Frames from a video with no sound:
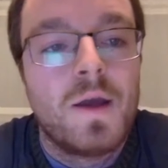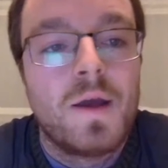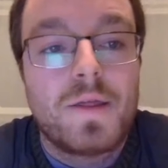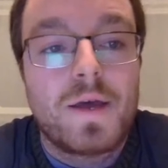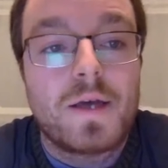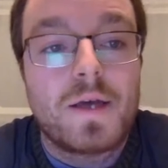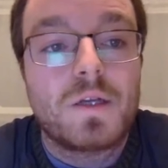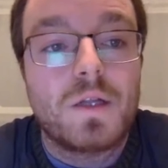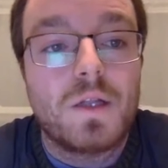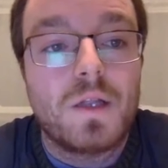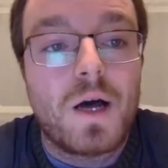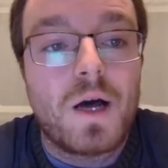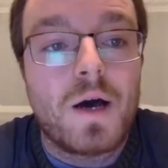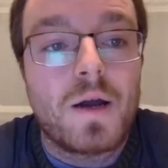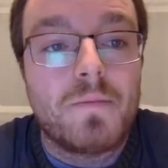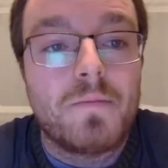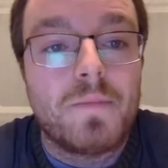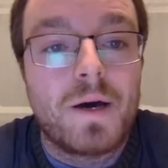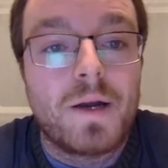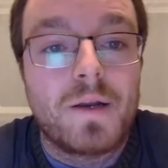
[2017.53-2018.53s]
That's a lot
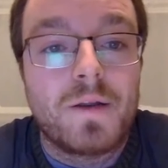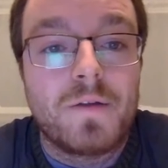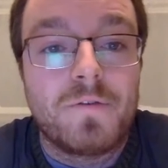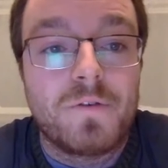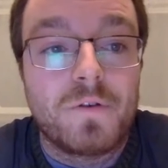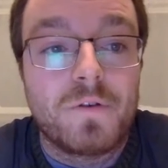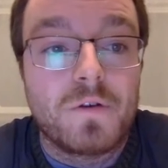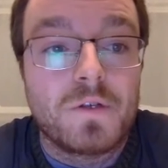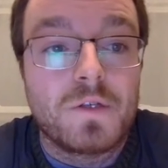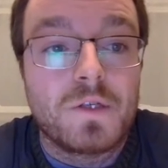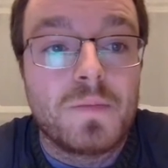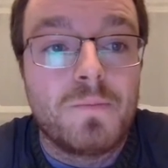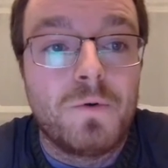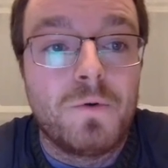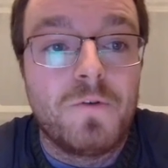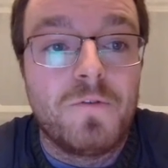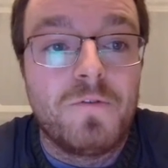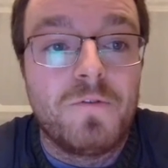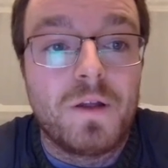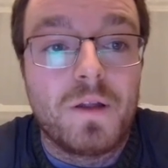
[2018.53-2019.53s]
of money for a
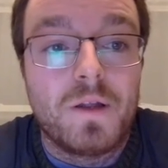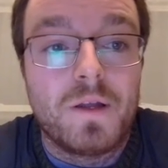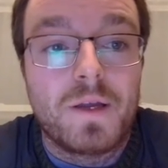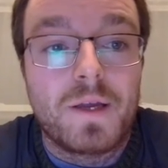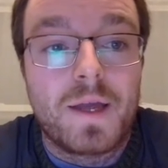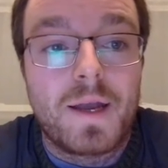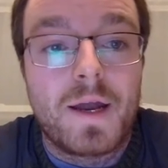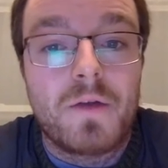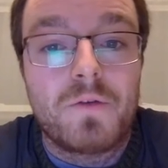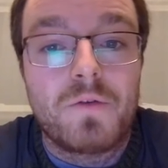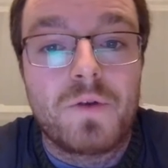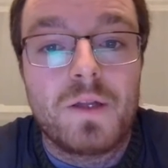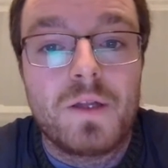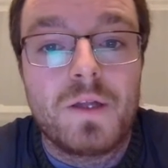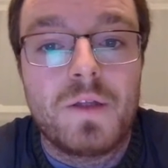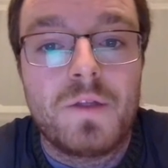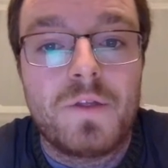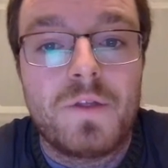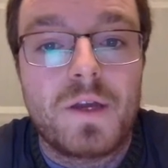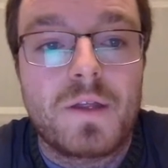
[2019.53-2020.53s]
simple filling. And I really
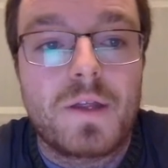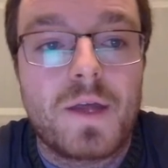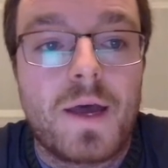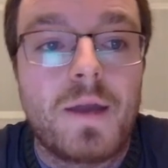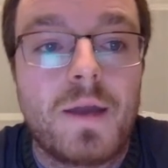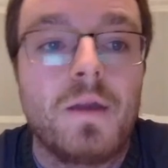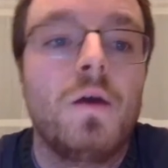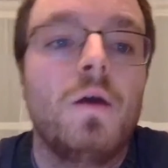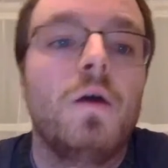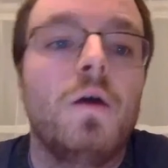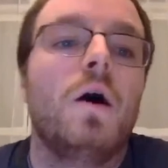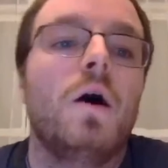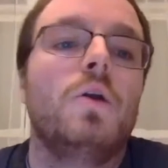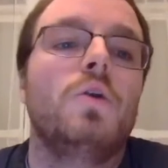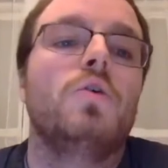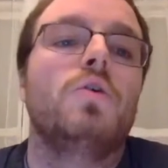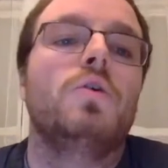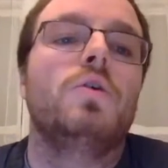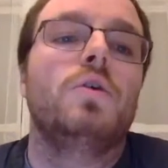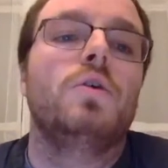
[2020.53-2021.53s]
think that
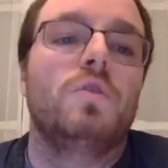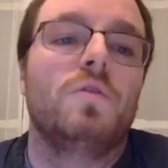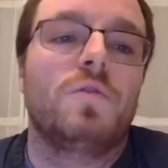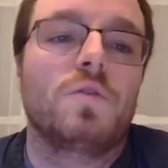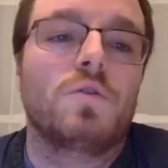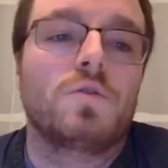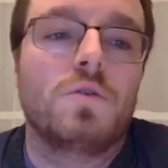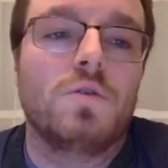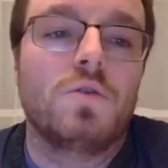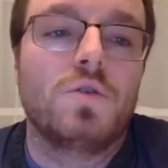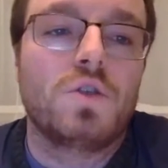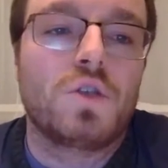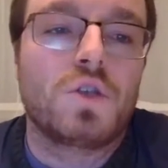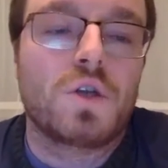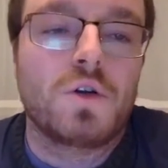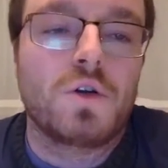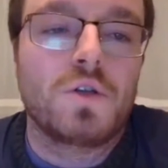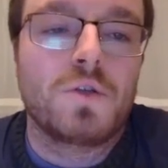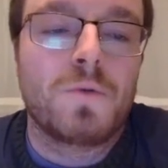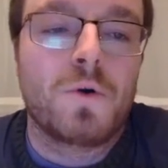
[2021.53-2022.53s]
under a universal
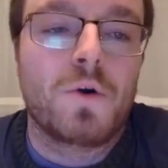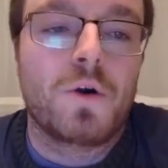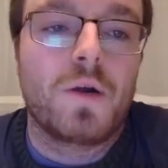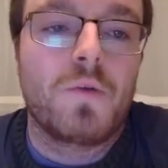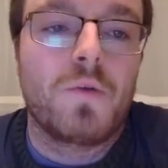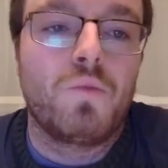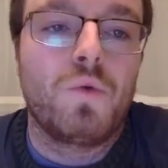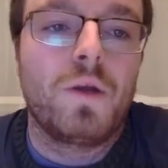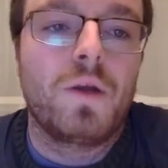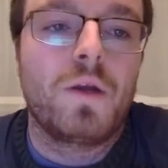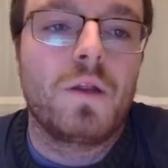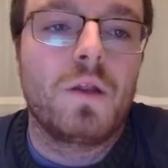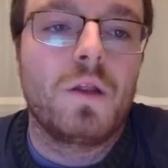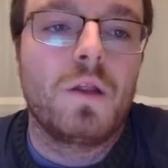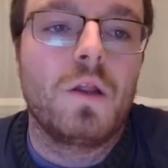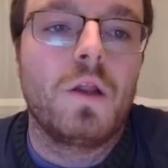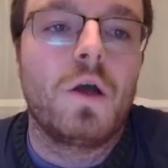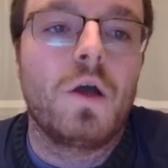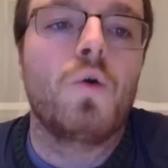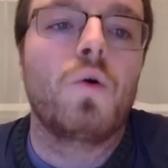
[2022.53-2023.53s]
insurance program, we can
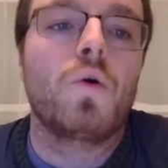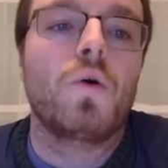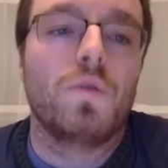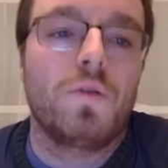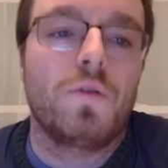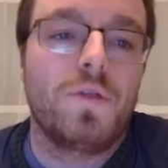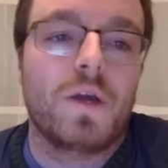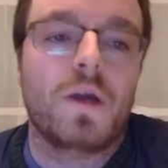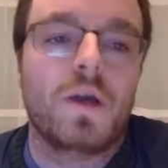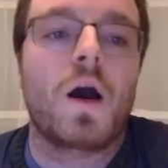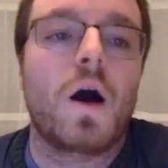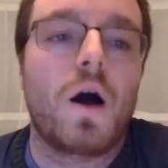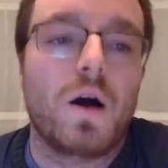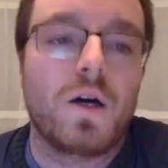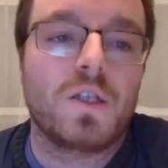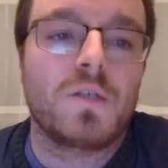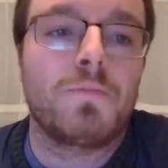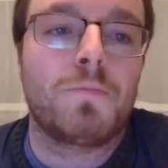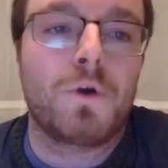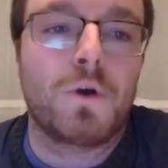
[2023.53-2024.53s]
lower the
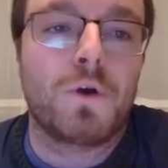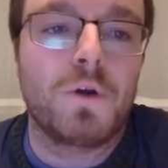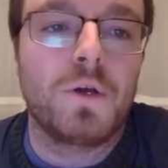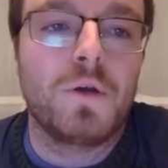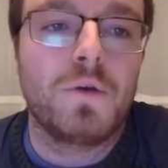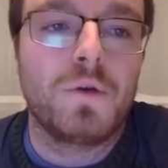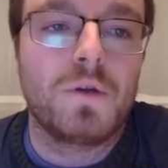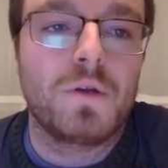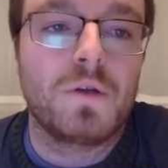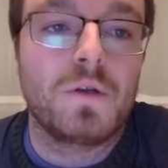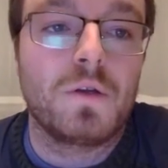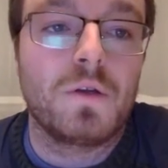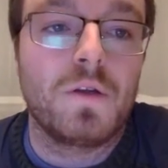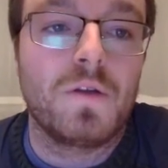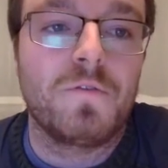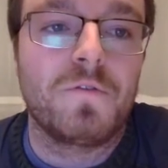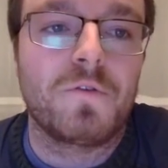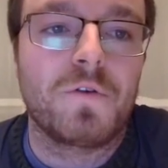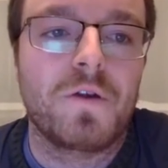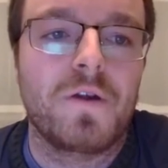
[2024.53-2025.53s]
cost per unit
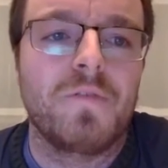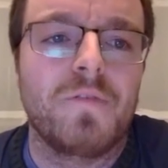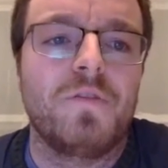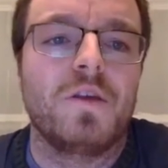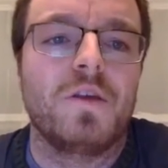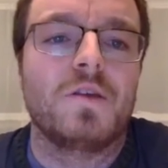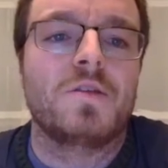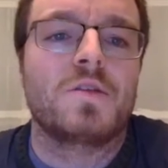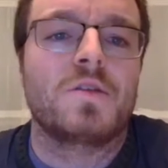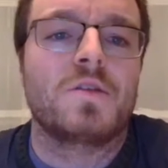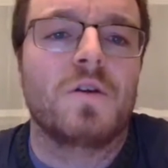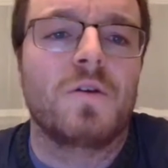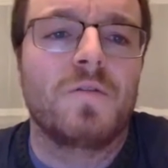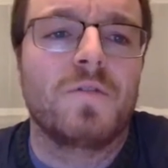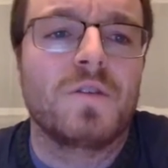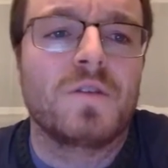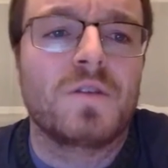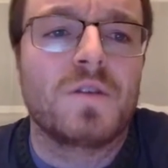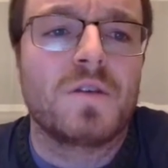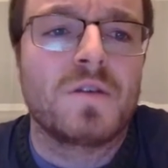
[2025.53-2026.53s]
delivery of these
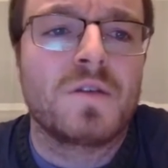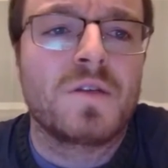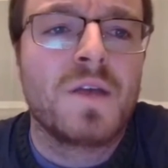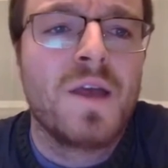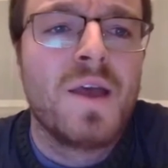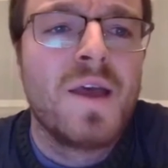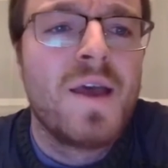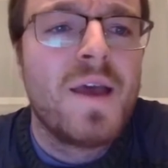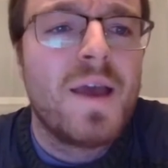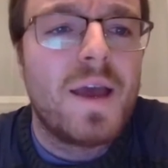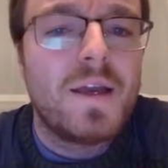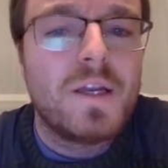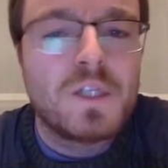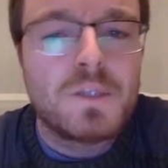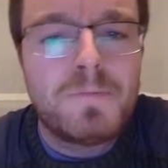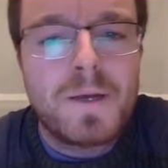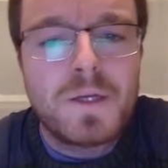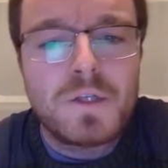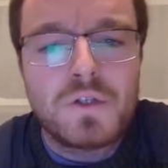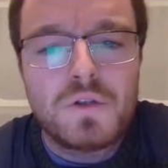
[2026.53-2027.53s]
services. And
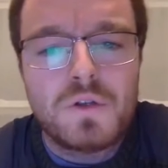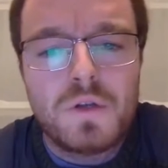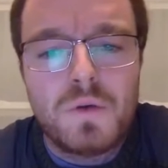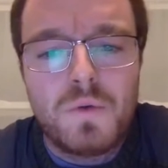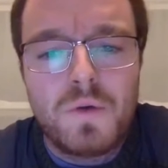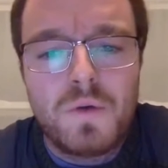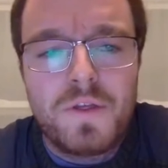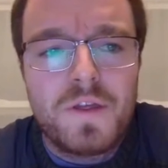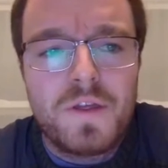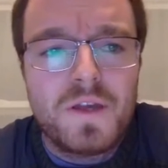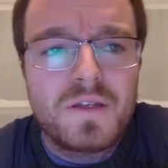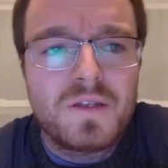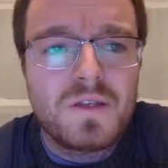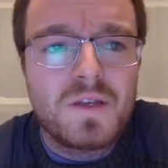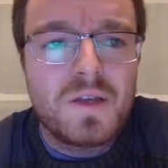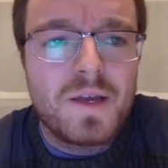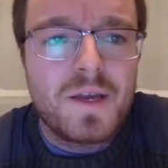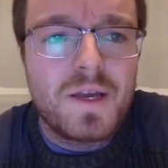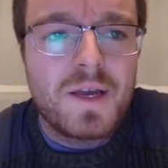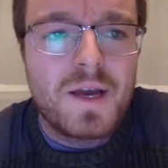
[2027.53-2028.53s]
especially with things
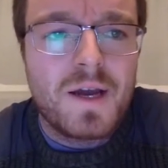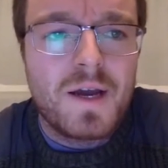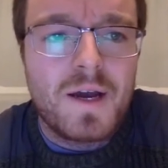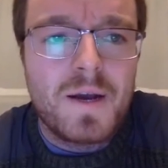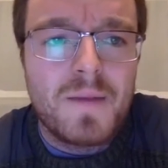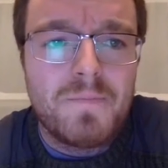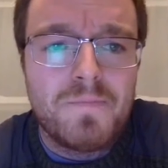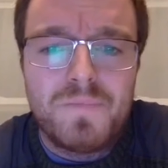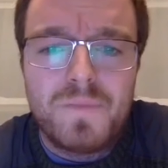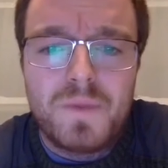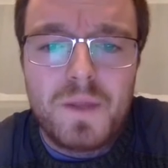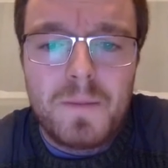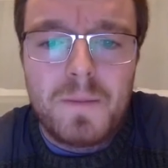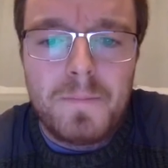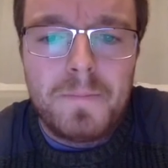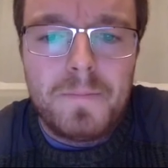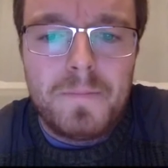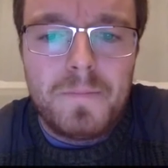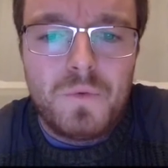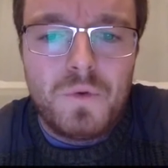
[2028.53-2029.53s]
like dental
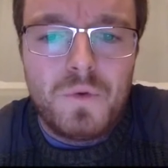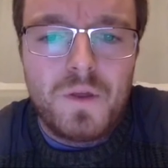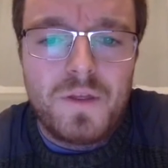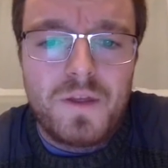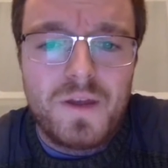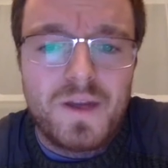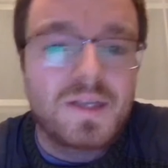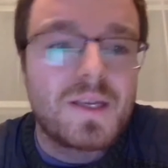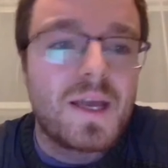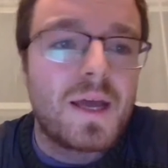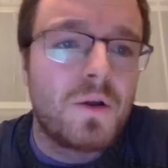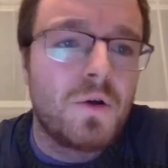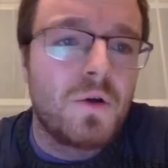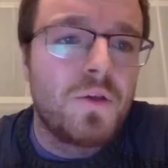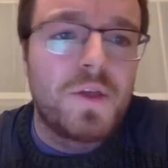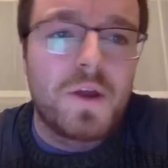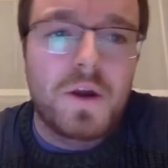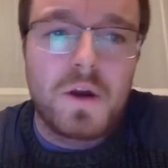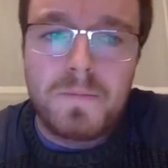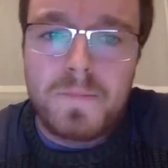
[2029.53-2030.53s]

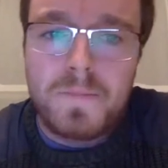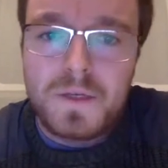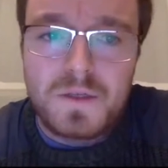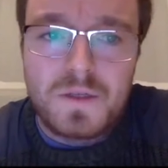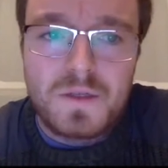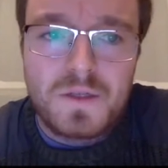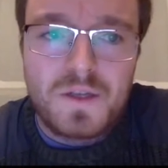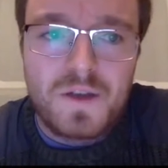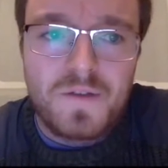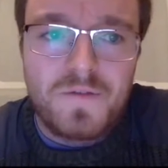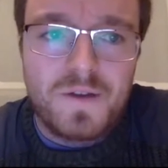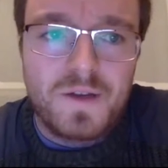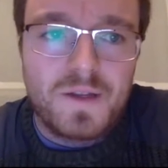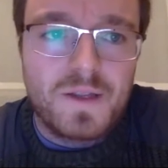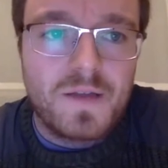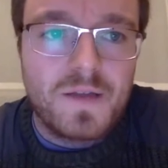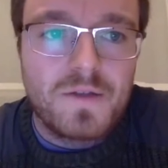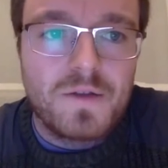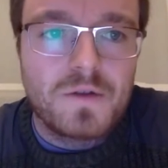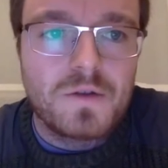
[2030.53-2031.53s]
therapists and stuff like
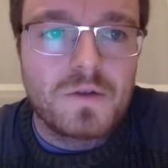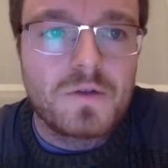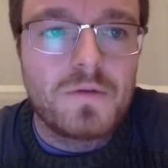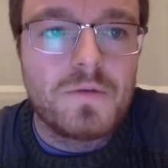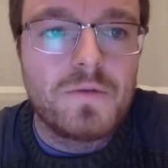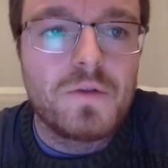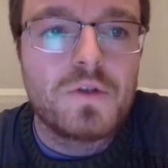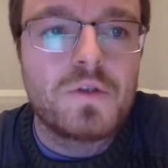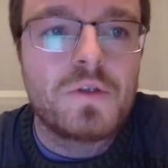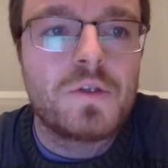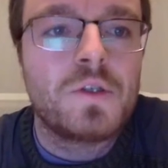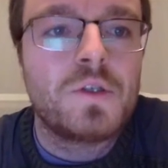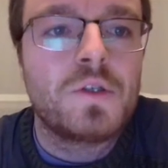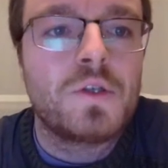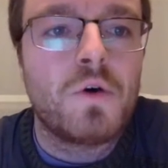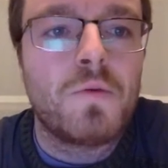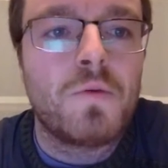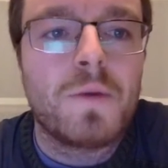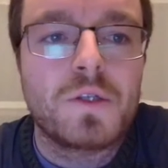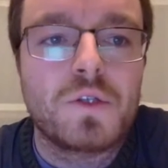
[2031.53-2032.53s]
that, there's
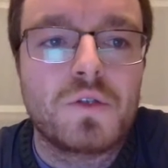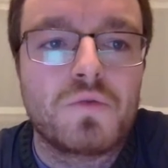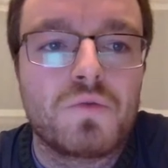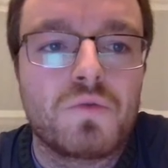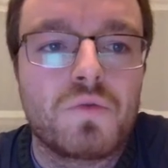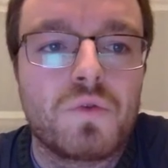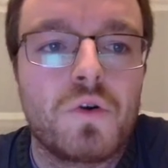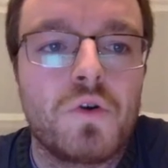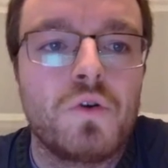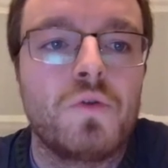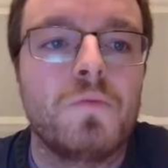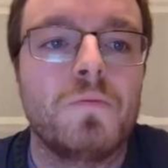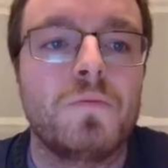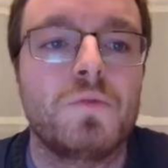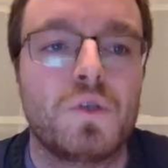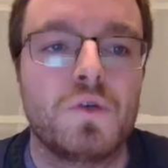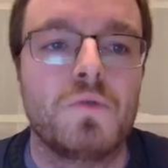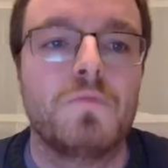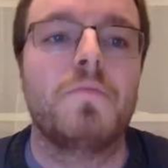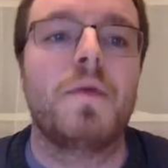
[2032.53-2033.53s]
so much room
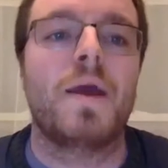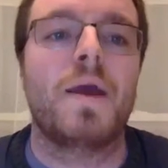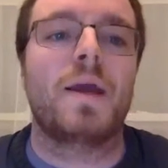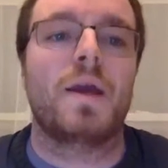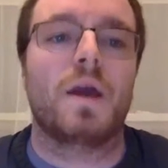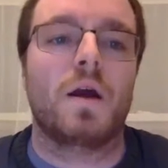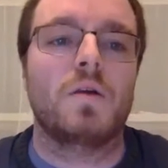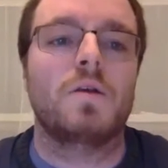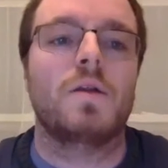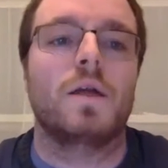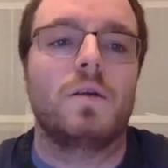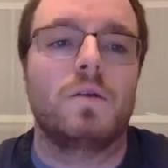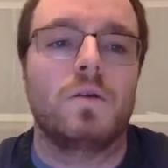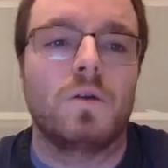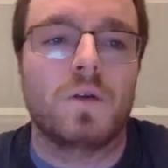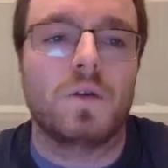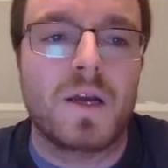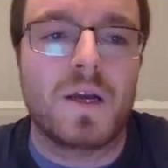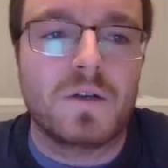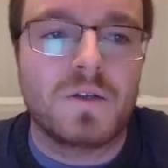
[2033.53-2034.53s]
to make our dental
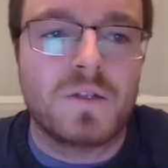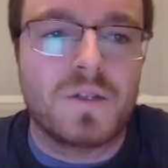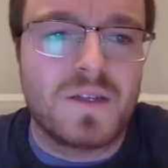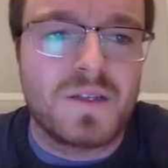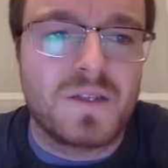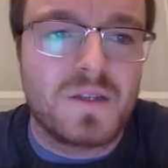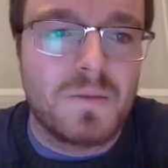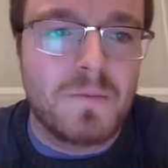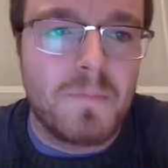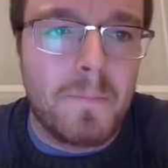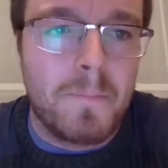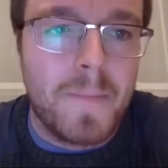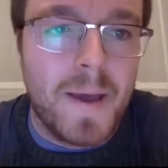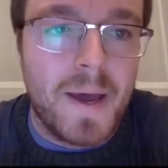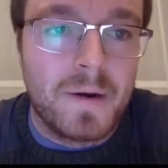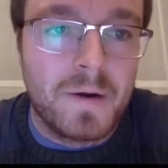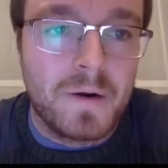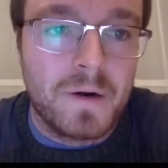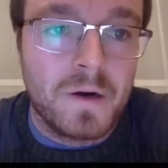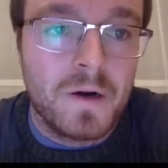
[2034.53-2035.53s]
care system
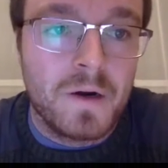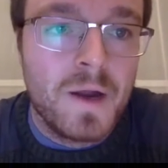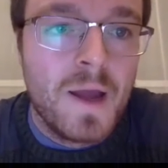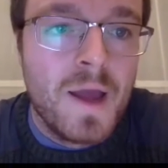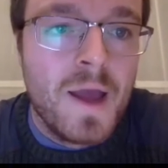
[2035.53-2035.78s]
better.